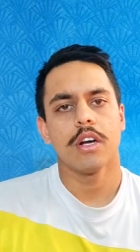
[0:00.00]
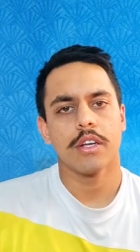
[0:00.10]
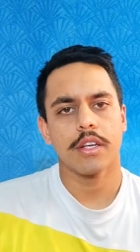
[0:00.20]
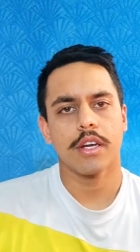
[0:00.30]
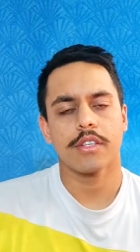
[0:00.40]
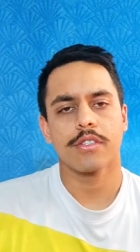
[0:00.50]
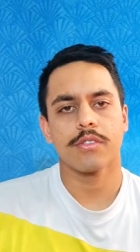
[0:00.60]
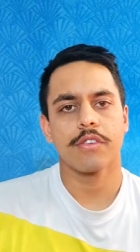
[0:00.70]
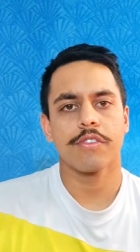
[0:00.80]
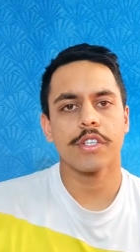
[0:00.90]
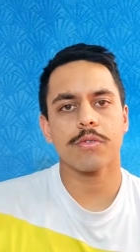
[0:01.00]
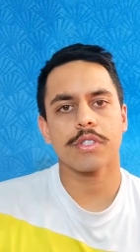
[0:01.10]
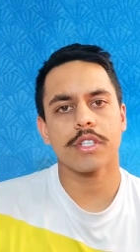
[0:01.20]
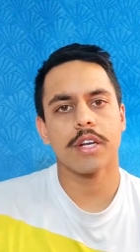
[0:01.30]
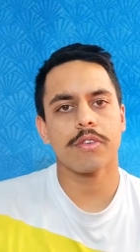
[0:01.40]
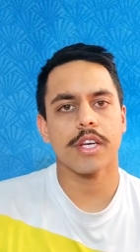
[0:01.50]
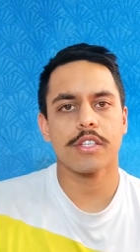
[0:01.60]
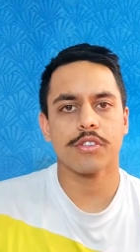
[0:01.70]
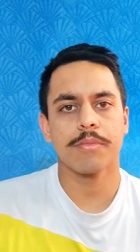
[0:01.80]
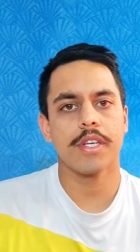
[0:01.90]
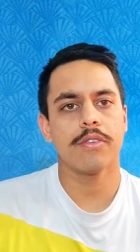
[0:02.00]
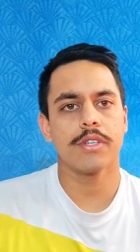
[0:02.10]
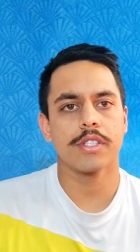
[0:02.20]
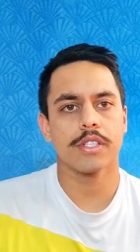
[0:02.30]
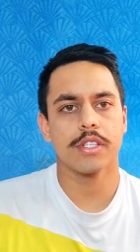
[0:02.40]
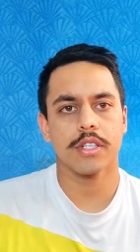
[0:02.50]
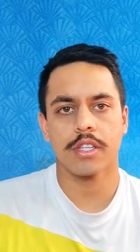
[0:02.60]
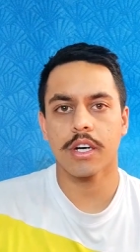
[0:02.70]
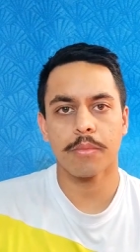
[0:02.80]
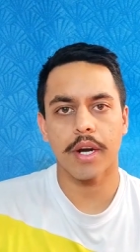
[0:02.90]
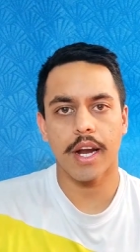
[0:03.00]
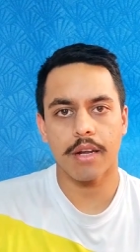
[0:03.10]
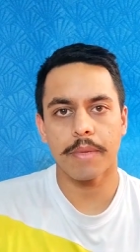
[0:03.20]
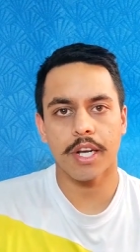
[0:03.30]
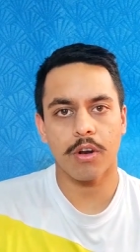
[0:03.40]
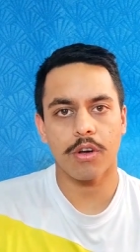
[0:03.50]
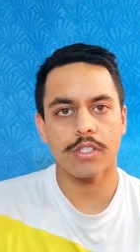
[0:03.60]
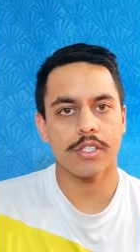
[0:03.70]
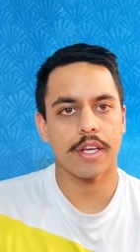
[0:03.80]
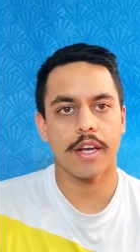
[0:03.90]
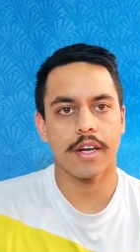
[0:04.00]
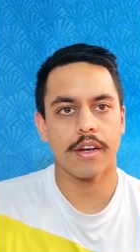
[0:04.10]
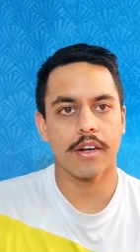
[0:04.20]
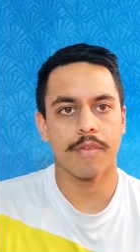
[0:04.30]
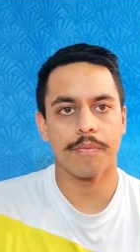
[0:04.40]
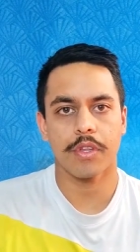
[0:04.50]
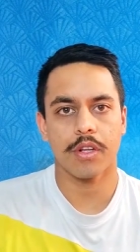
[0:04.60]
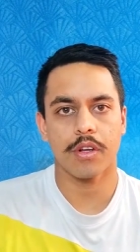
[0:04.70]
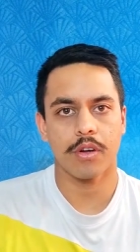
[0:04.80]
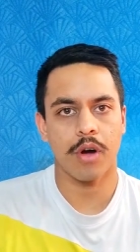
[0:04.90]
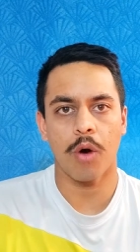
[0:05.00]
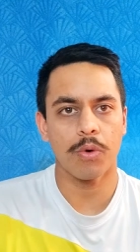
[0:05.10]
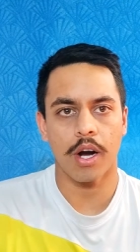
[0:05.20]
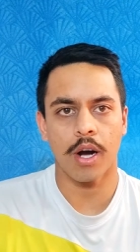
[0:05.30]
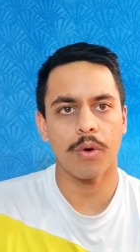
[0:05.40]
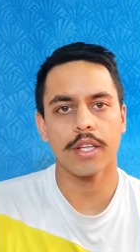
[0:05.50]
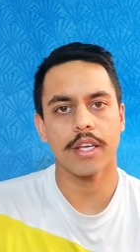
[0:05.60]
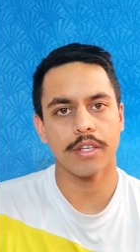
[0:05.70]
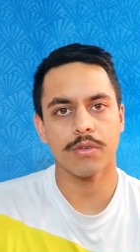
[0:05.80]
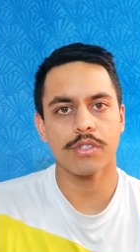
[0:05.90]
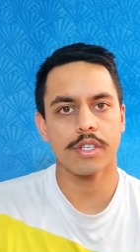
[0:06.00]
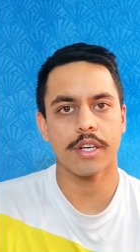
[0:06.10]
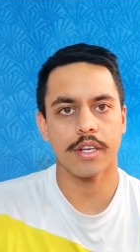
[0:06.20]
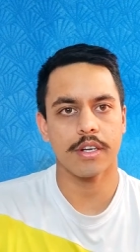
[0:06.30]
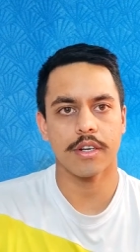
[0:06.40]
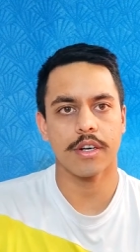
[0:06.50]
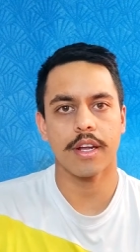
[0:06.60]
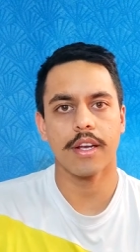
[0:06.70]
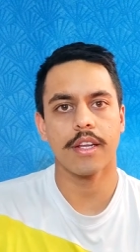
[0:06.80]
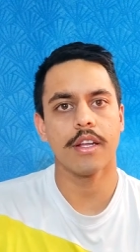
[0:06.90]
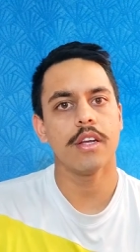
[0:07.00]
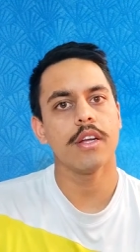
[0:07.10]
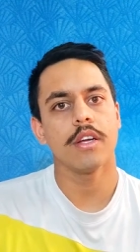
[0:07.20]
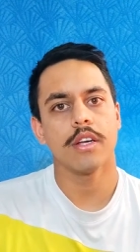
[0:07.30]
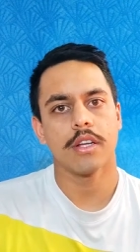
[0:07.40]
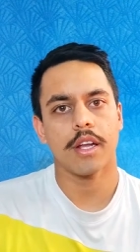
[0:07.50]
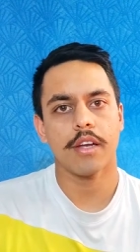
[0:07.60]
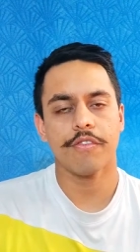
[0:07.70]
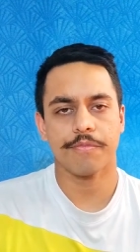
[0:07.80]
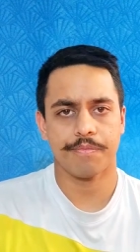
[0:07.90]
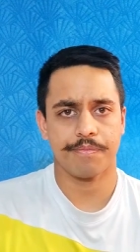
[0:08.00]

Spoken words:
Yeah, so the first question that was asked to me was the thermodynamic laws and how are they used in daily life.